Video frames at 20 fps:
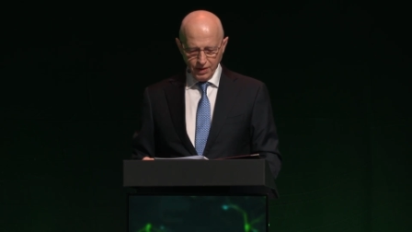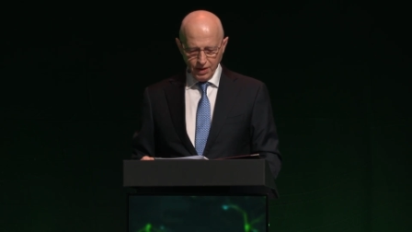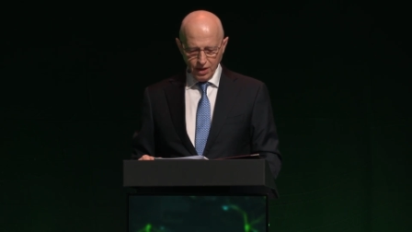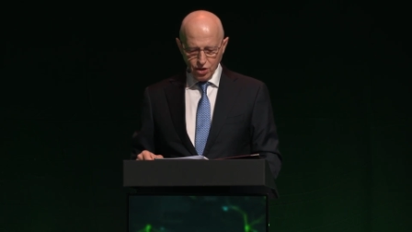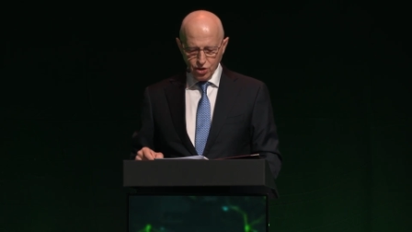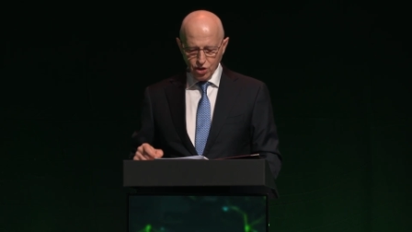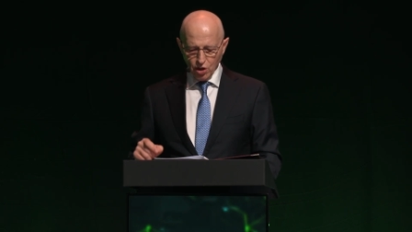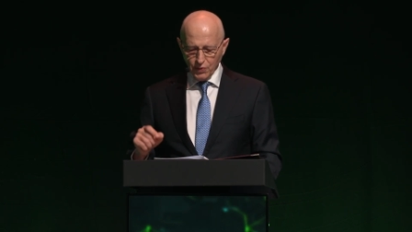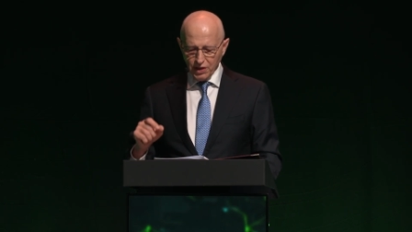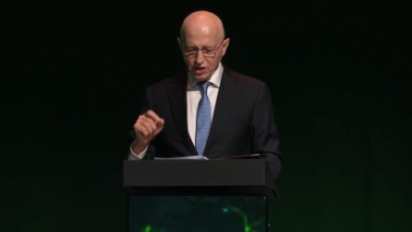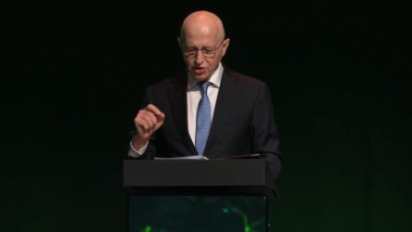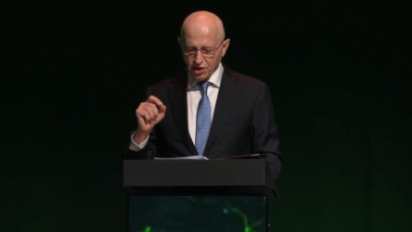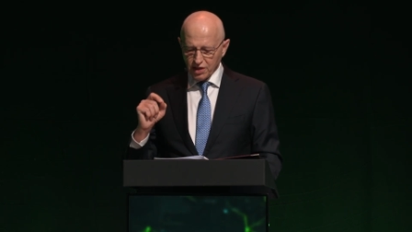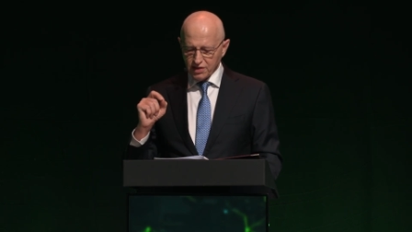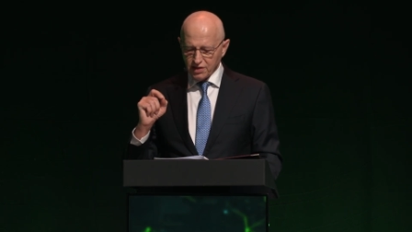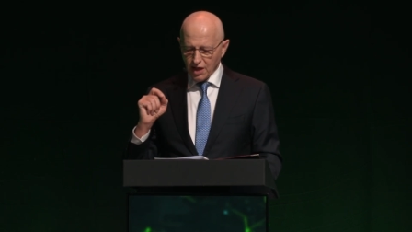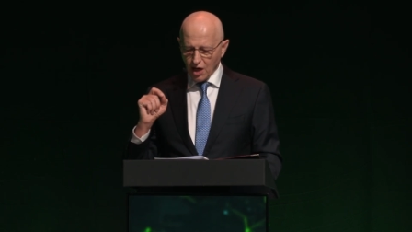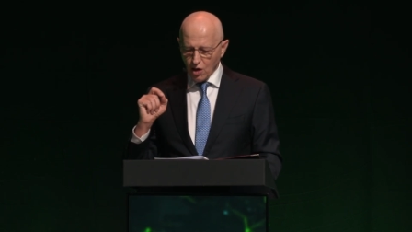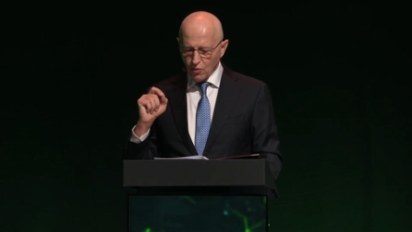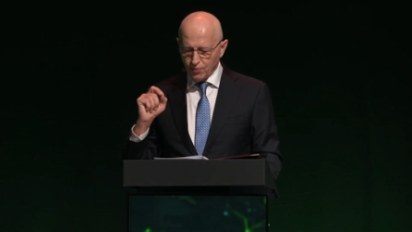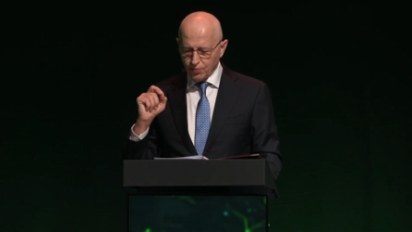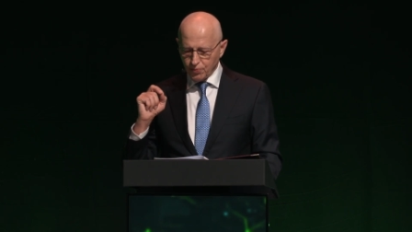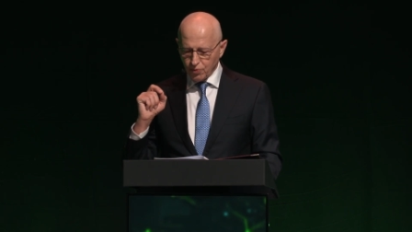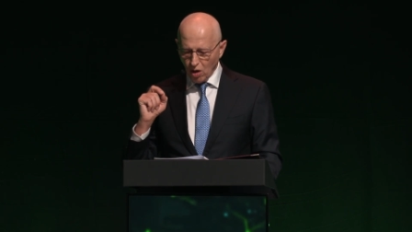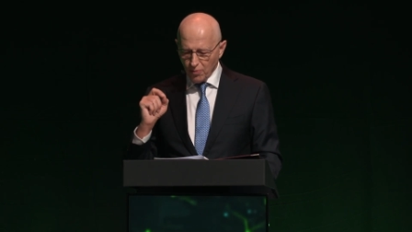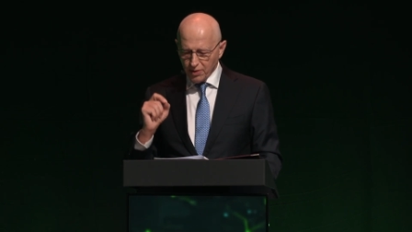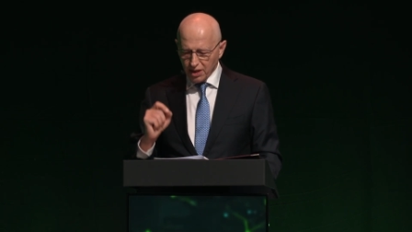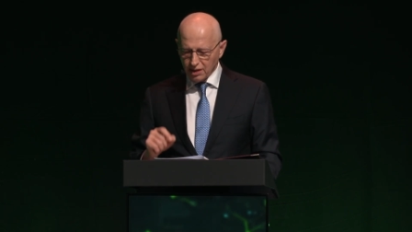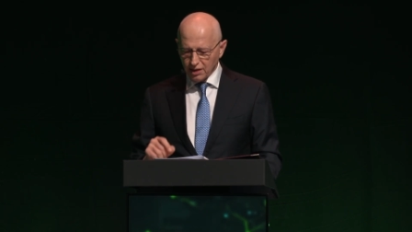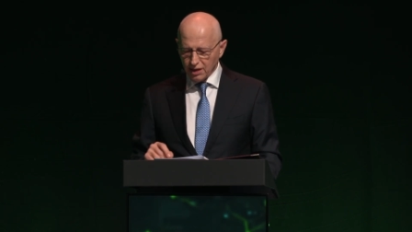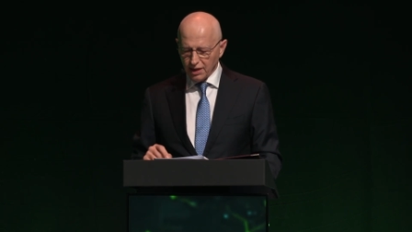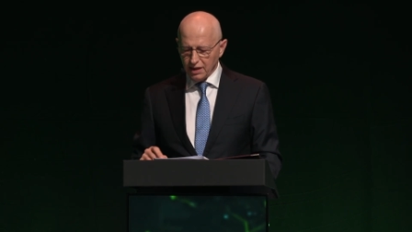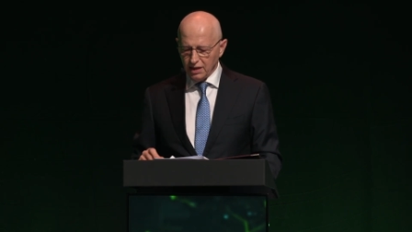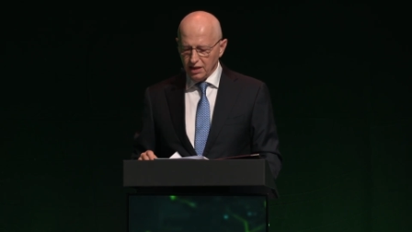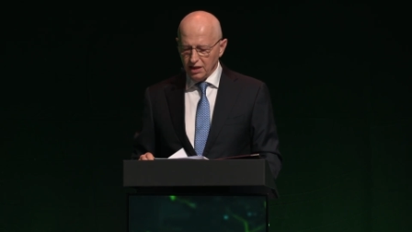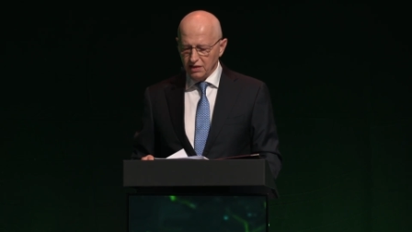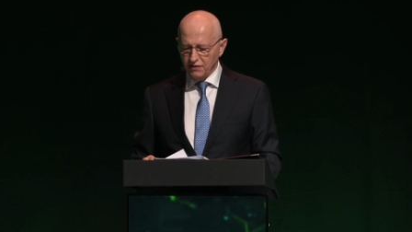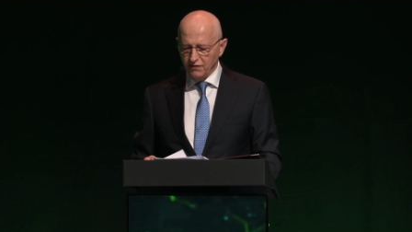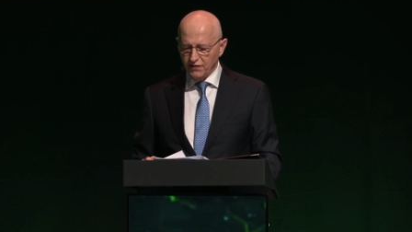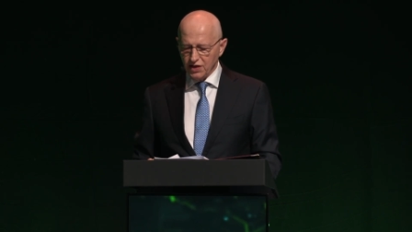showing just how prominently
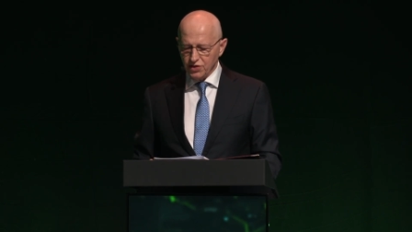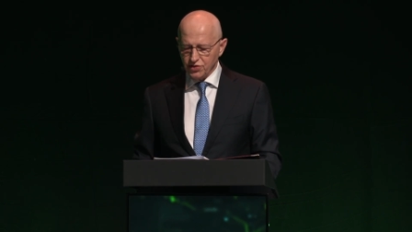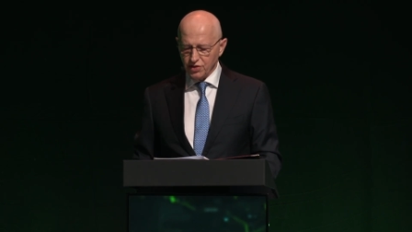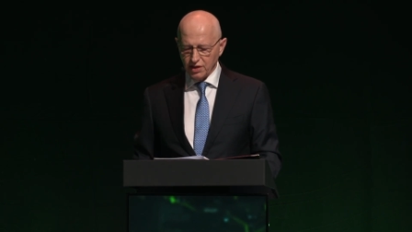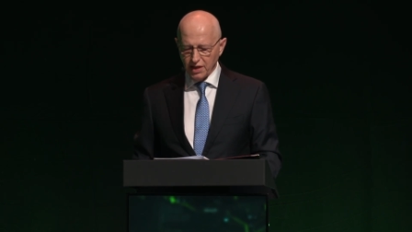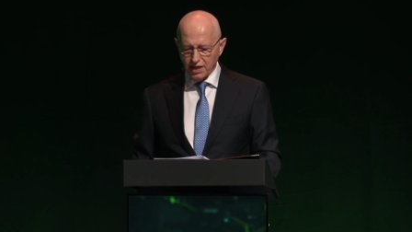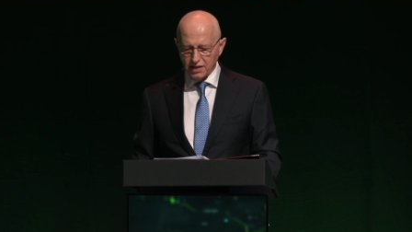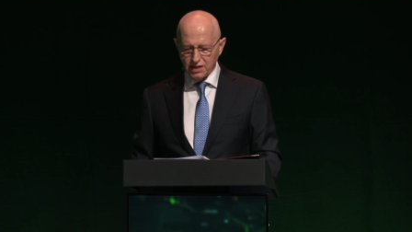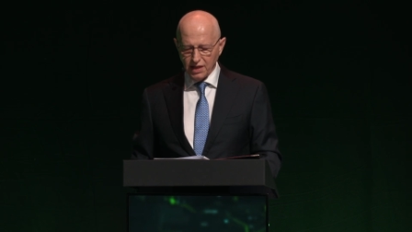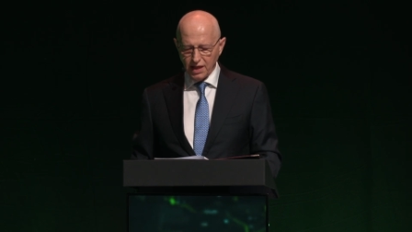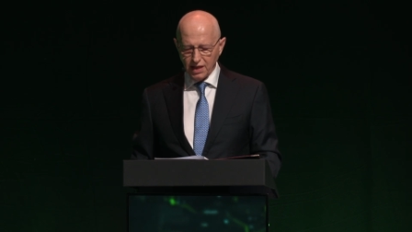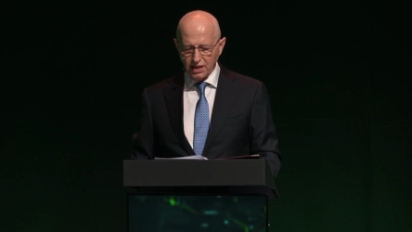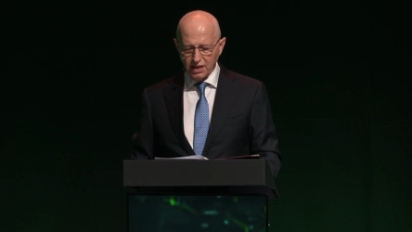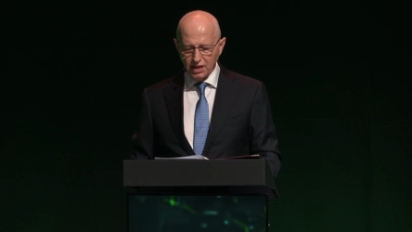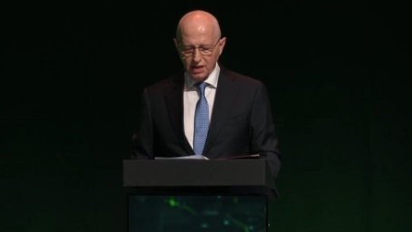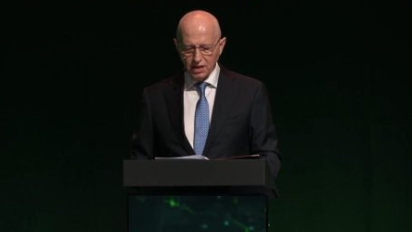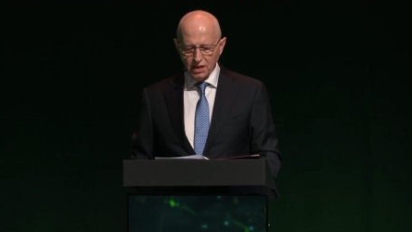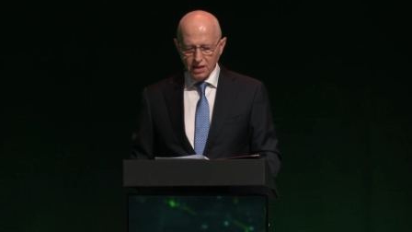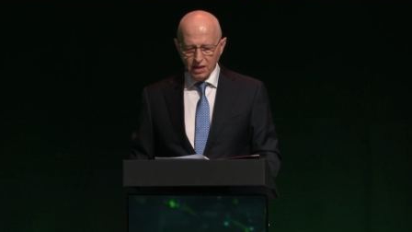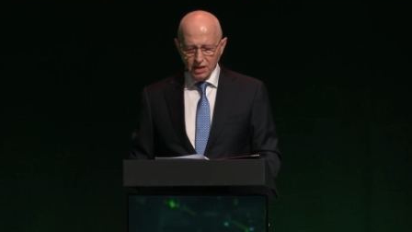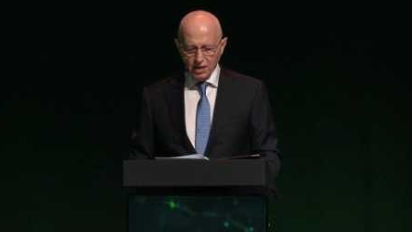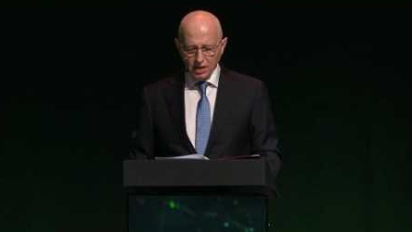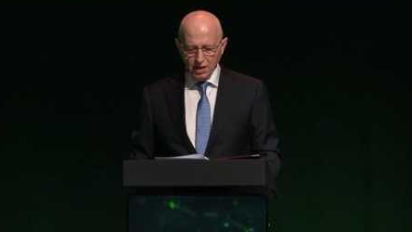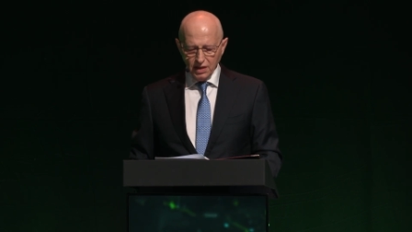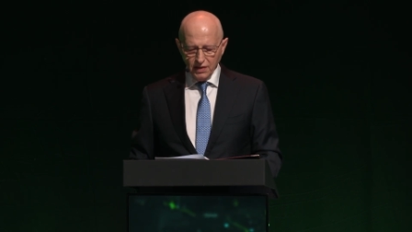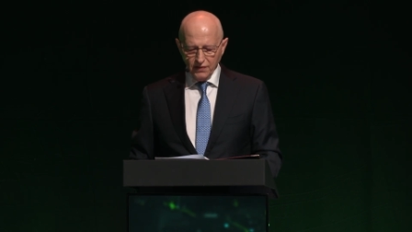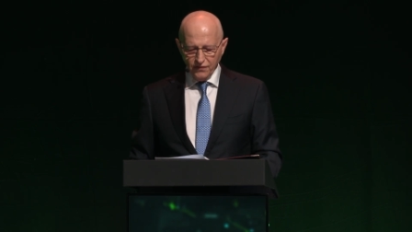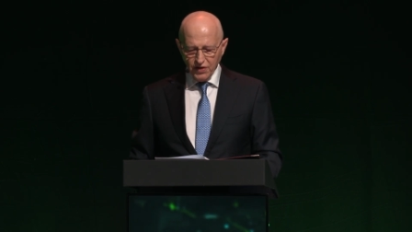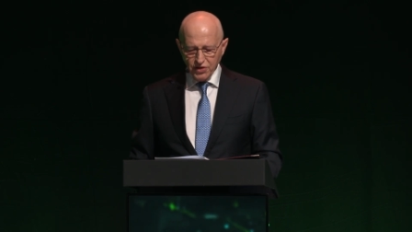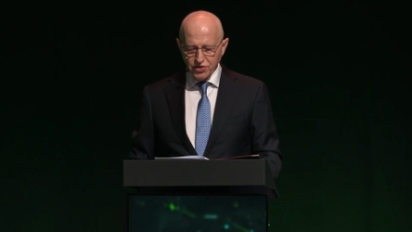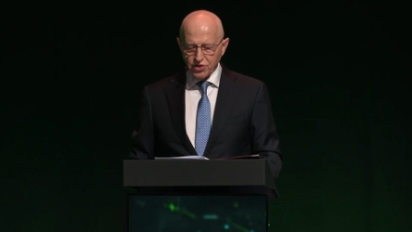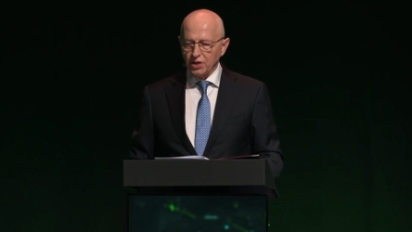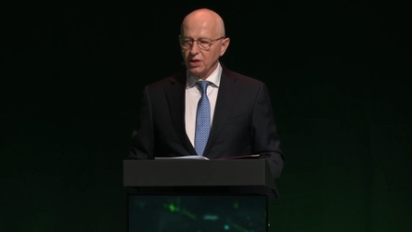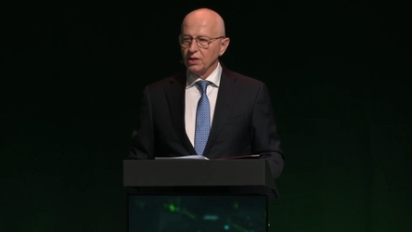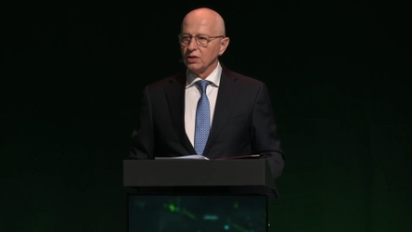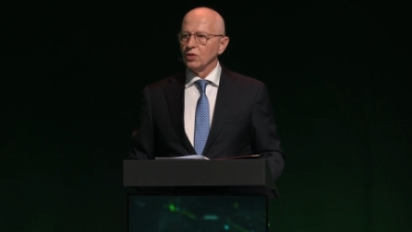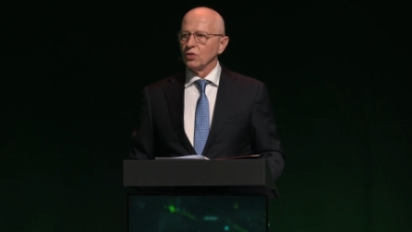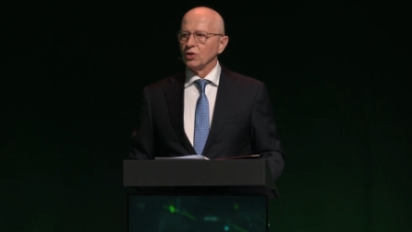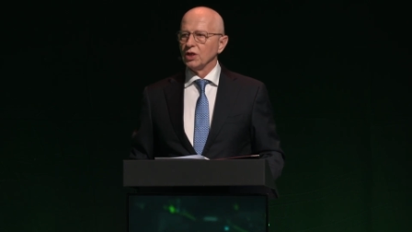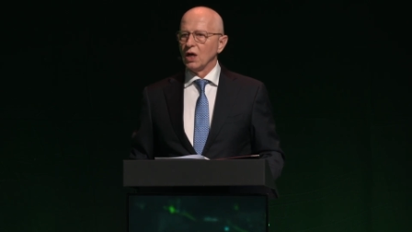innovation and tech feature
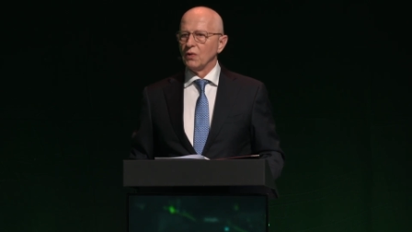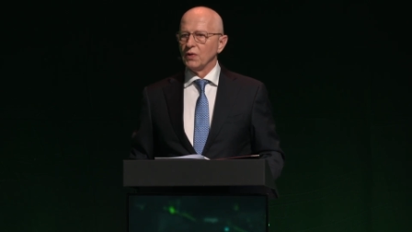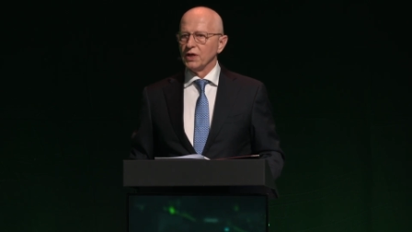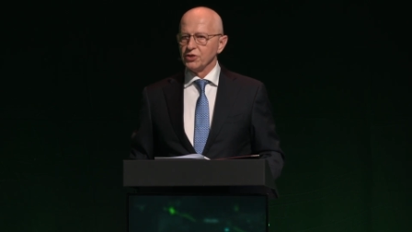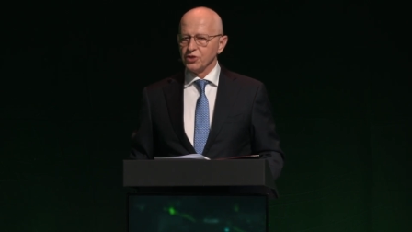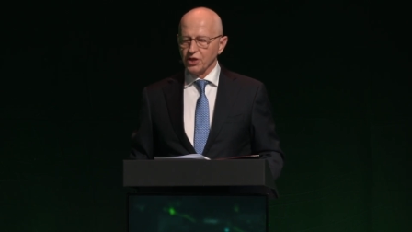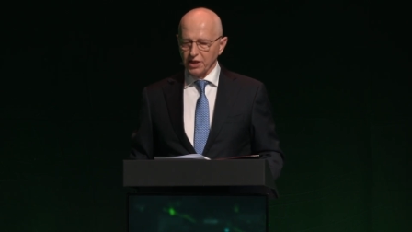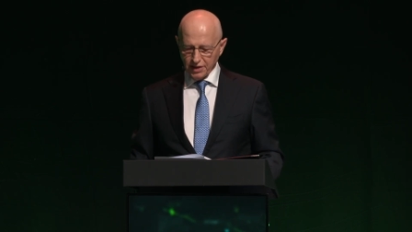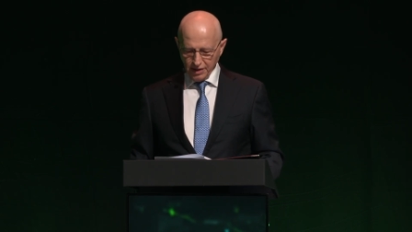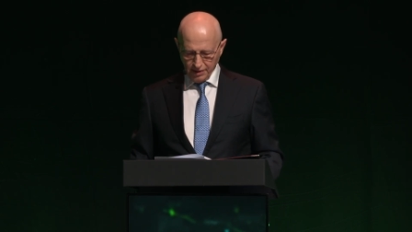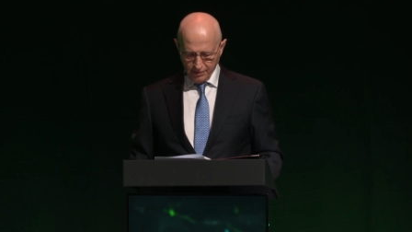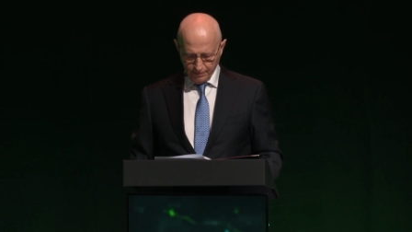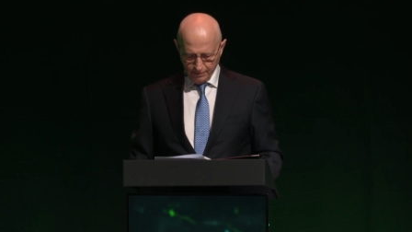on our agenda.